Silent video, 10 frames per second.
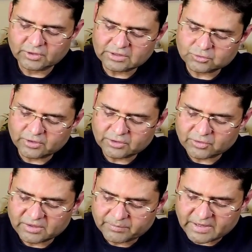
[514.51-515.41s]
So it is
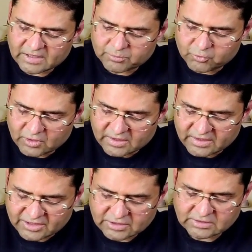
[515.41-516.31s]
going to impact
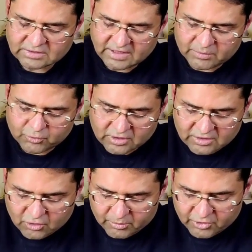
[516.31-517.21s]
poorer nations and
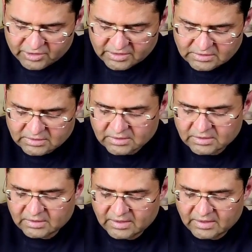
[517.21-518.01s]
poorer communities